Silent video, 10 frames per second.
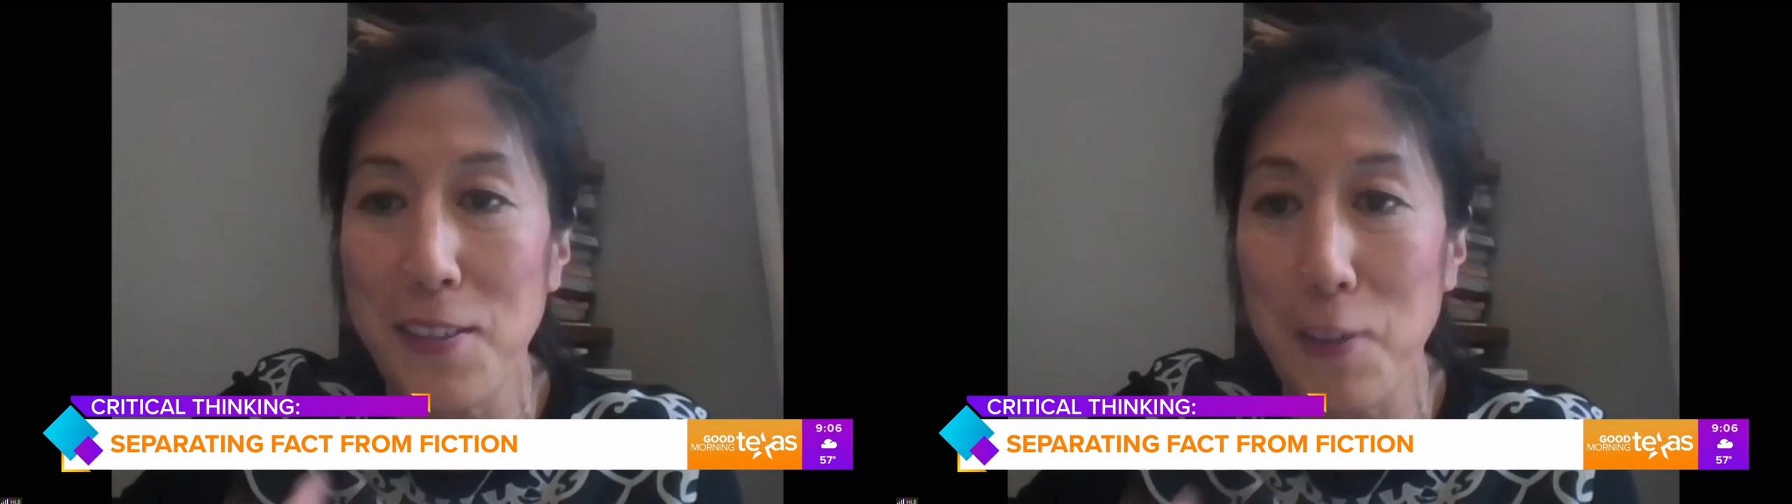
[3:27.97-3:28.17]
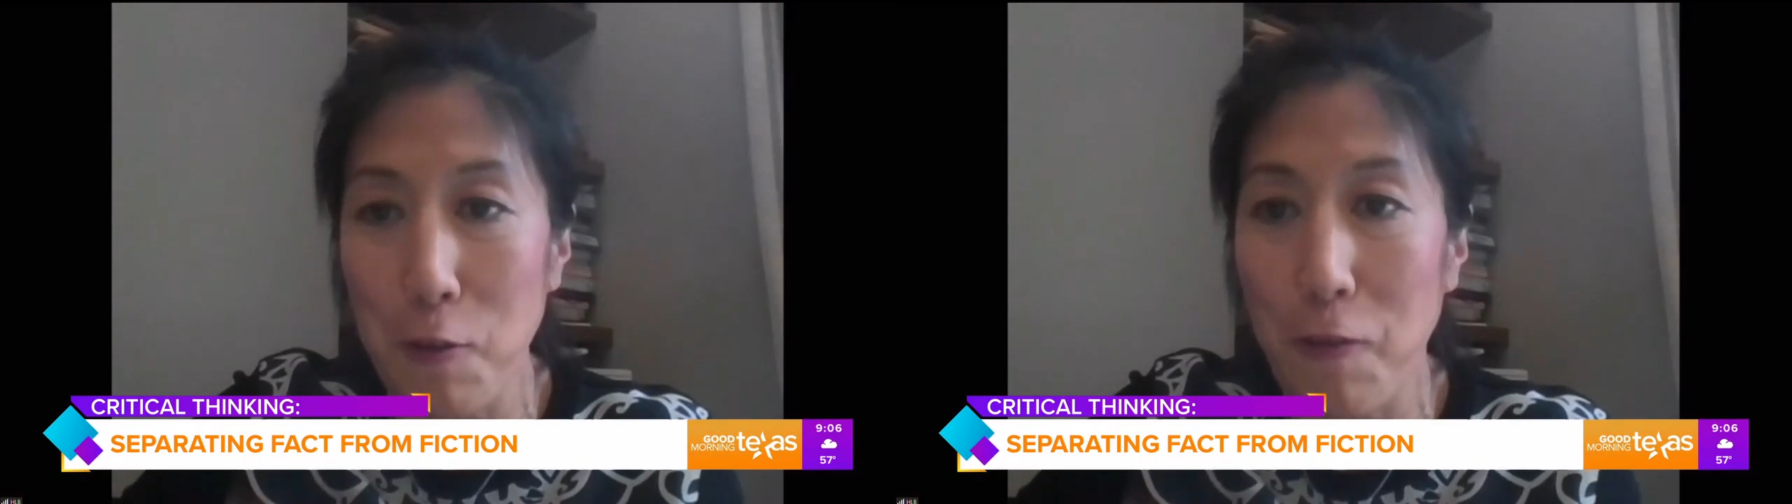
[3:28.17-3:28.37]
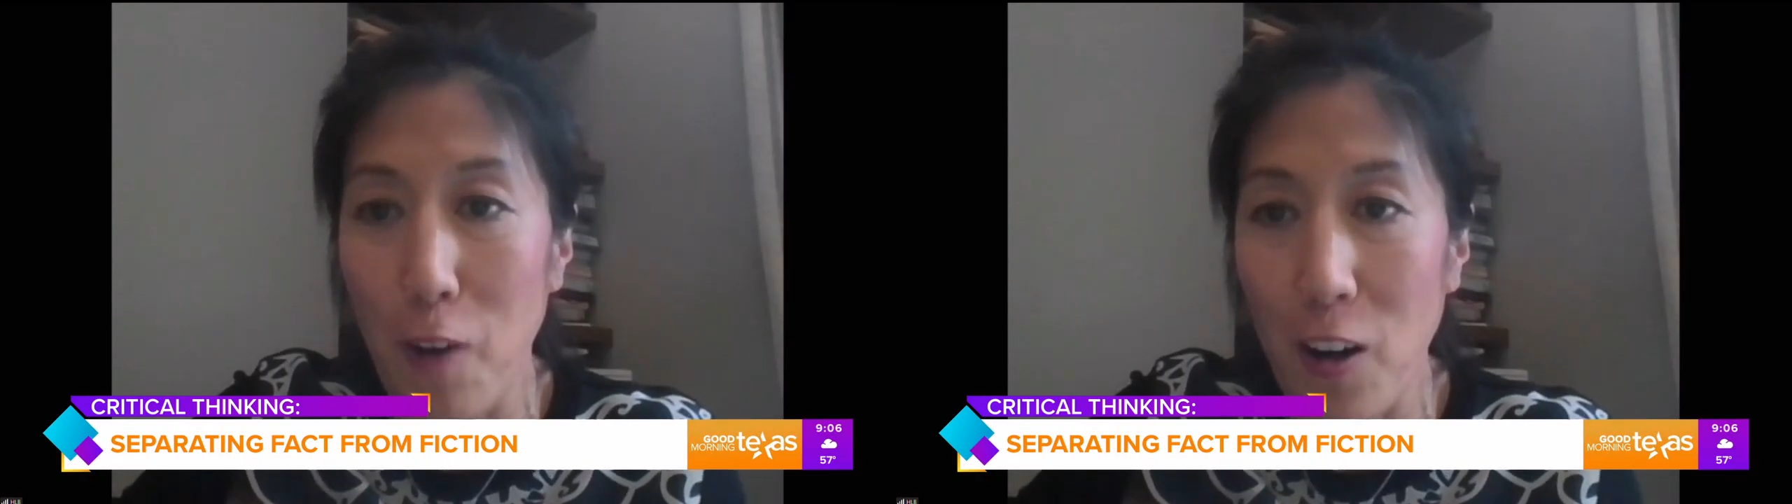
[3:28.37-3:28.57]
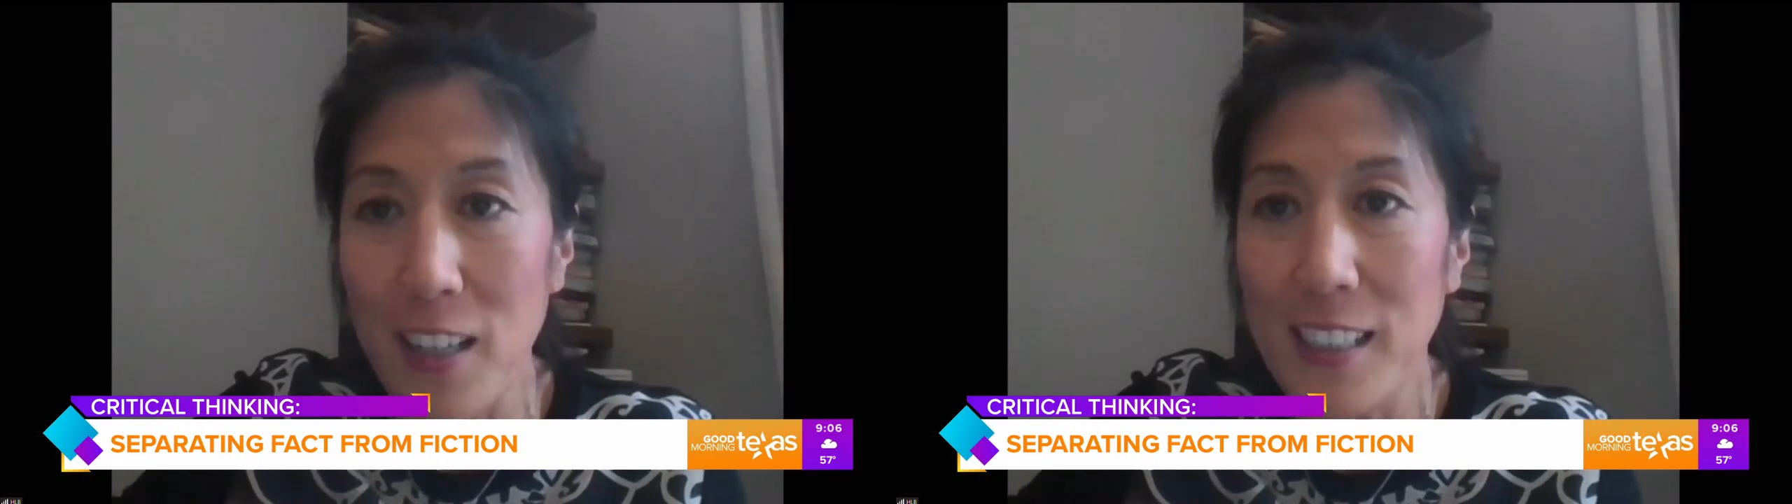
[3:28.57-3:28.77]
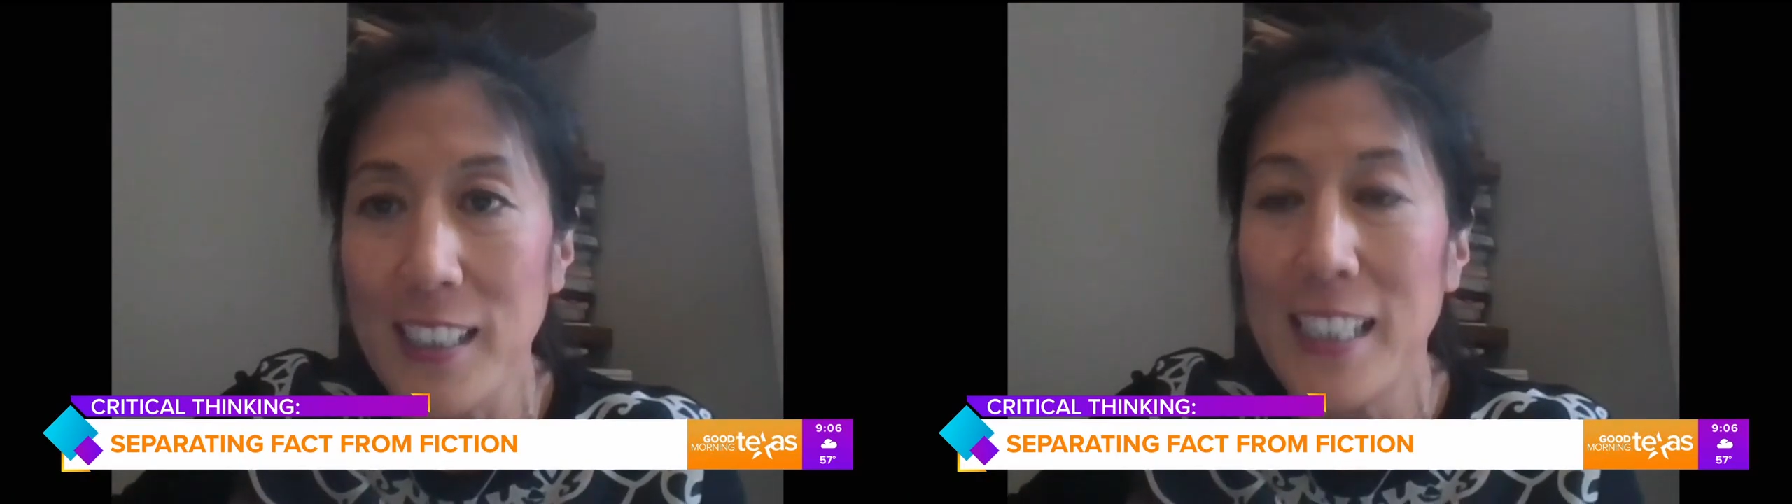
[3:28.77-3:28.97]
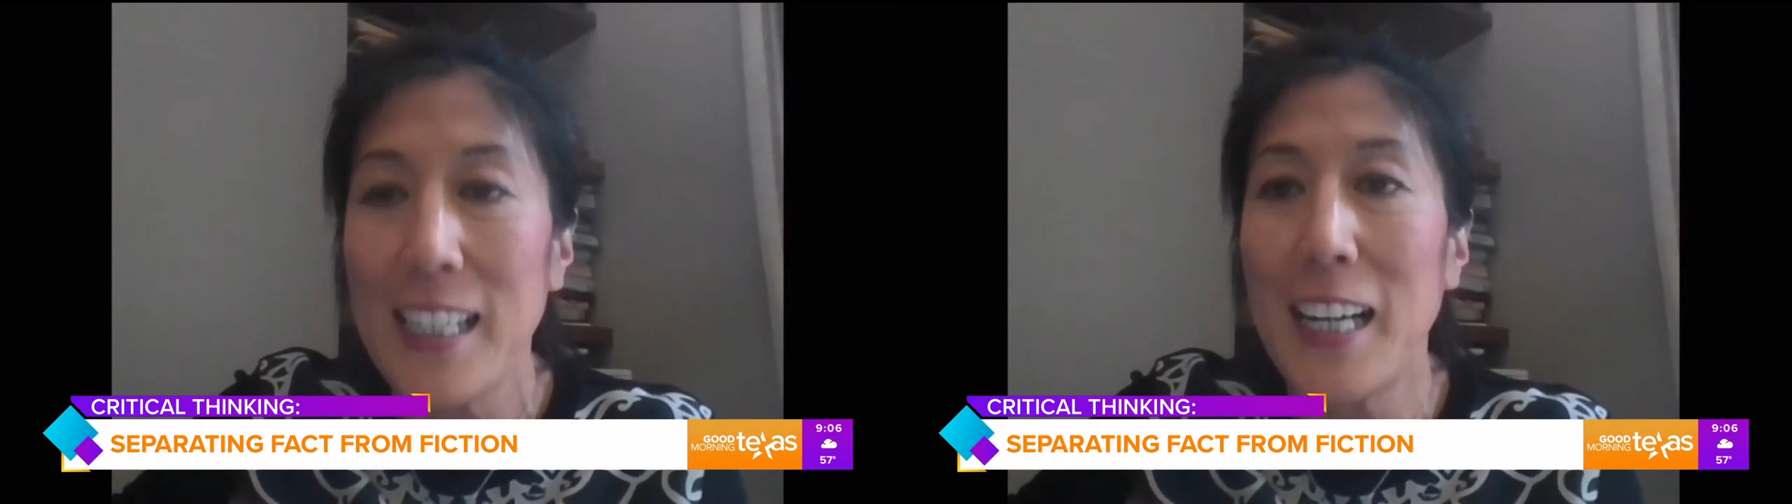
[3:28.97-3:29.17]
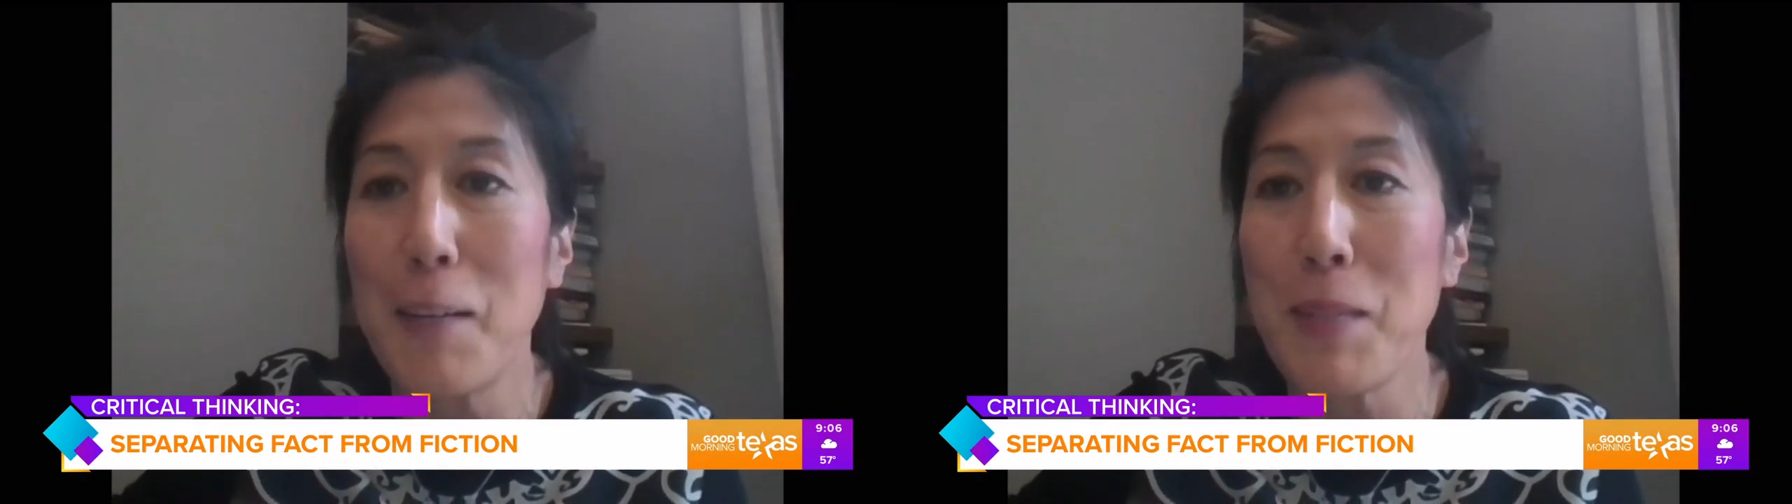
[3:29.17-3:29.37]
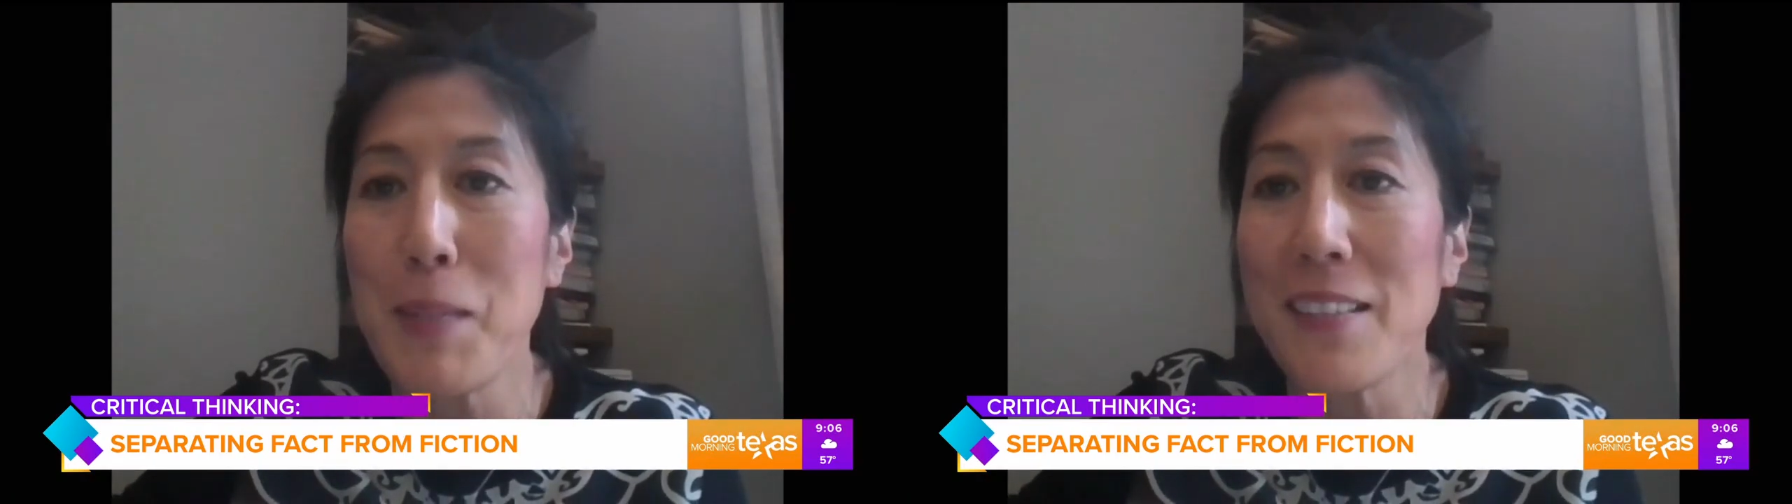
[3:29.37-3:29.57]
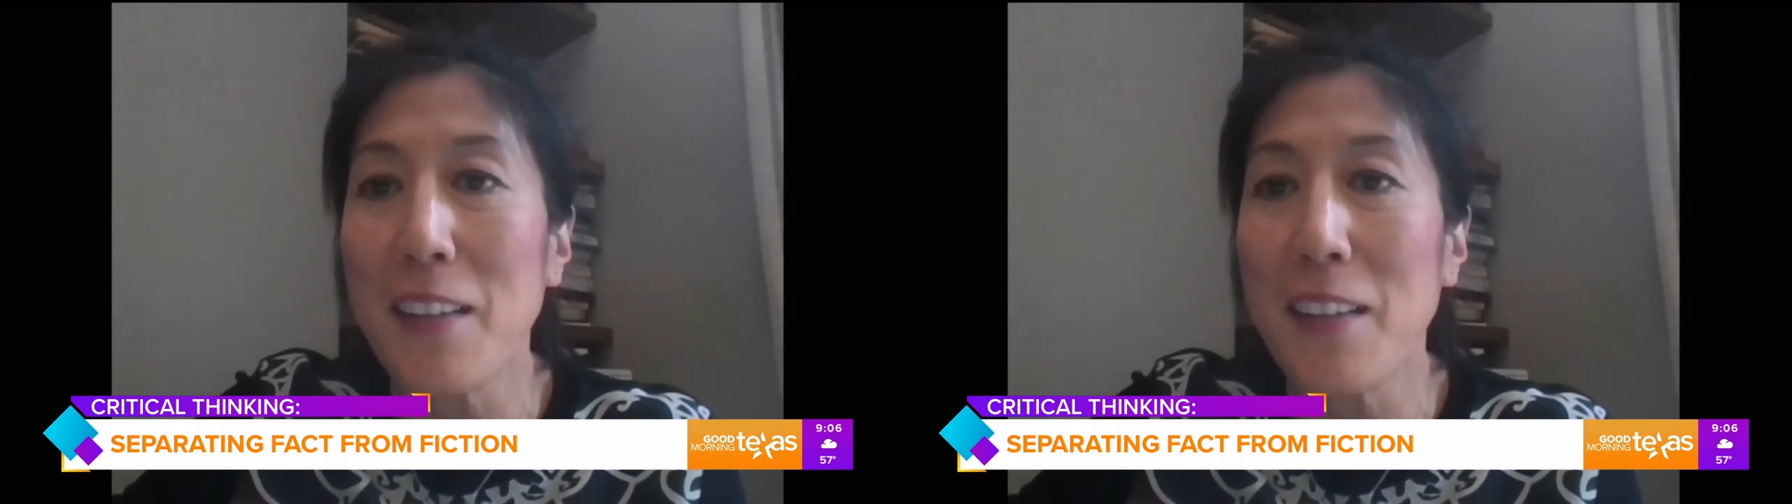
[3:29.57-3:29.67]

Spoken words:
so far, because